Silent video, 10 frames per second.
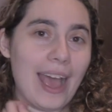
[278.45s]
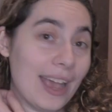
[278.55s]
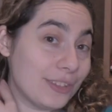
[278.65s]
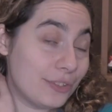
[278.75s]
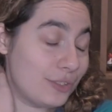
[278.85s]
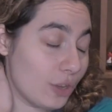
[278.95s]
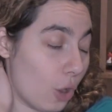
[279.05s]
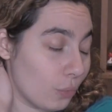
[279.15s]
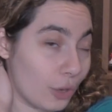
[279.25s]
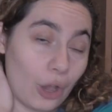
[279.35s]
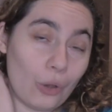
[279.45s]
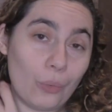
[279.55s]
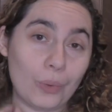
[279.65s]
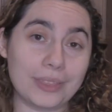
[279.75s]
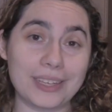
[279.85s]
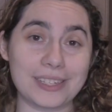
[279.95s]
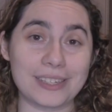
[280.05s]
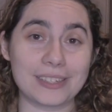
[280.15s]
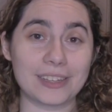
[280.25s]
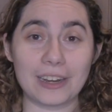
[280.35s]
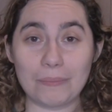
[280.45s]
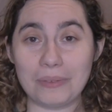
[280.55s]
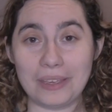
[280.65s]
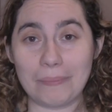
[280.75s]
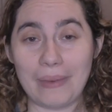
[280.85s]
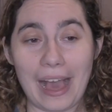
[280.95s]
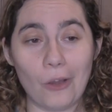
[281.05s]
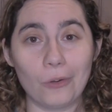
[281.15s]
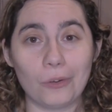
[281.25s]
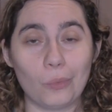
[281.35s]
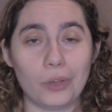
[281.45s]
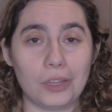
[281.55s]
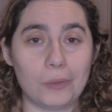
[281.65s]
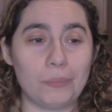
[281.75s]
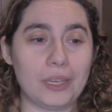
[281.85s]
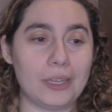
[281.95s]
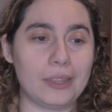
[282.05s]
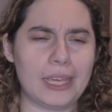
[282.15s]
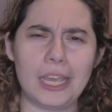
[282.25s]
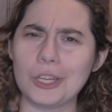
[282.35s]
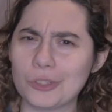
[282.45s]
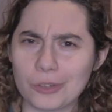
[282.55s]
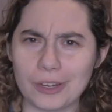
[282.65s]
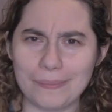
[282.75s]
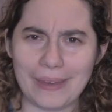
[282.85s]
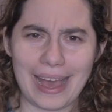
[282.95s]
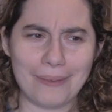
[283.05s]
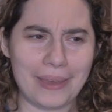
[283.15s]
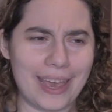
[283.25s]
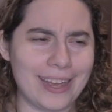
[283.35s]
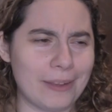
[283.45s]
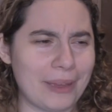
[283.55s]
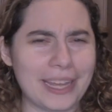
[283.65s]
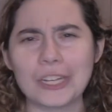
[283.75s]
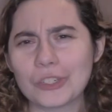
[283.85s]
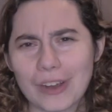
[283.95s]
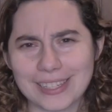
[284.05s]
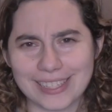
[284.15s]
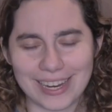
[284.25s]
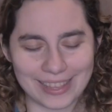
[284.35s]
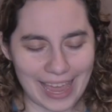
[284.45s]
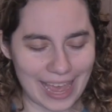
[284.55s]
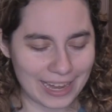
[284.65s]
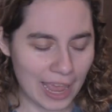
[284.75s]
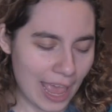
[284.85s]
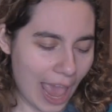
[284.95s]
I don't know what this is going to be about. Will it be the history of Batman? Am I interested in that?